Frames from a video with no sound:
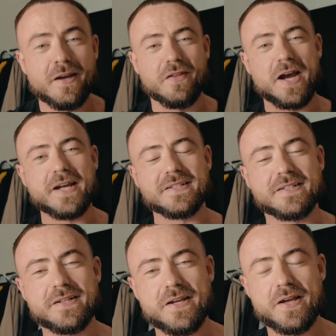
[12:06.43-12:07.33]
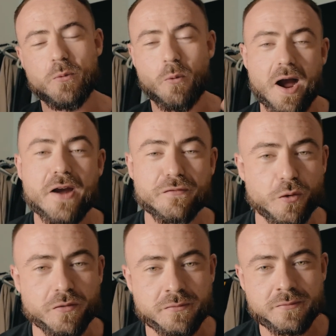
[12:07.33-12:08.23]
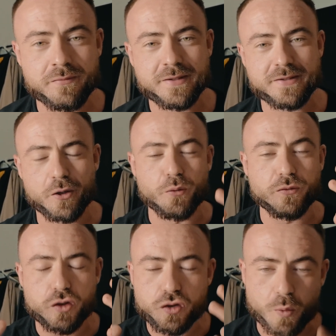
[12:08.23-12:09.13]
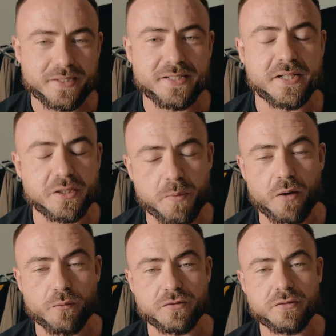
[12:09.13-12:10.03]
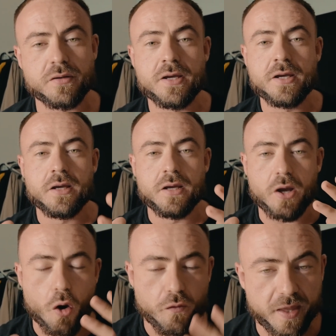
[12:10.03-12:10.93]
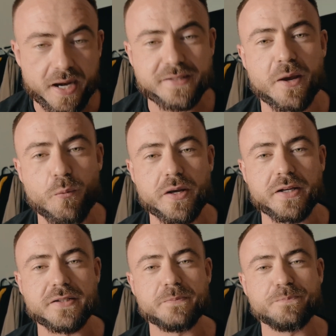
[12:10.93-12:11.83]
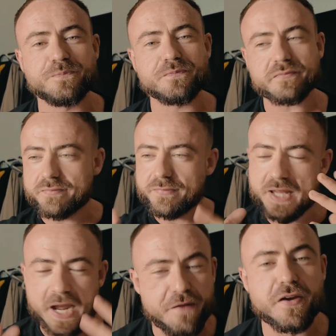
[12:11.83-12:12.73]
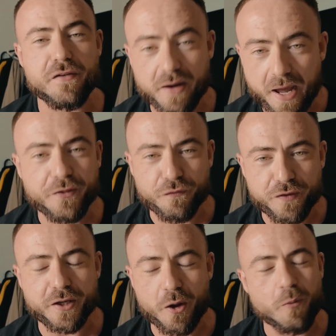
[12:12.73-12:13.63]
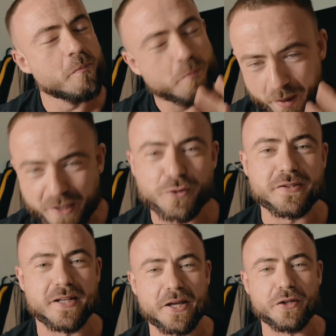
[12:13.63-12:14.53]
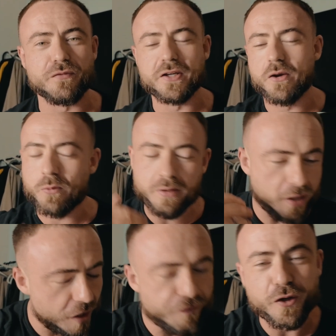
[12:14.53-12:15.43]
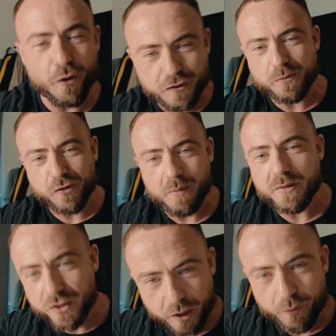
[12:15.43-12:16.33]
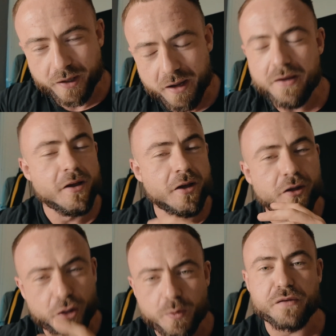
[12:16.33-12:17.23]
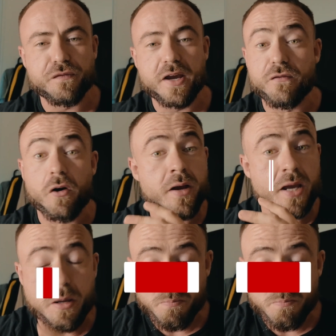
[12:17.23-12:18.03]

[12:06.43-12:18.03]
that is what I've done to lose 26 pounds over the last 10 weeks. If you like the video, make sure to like the video. If you're not subscribed to the channel yet, do us a favour. It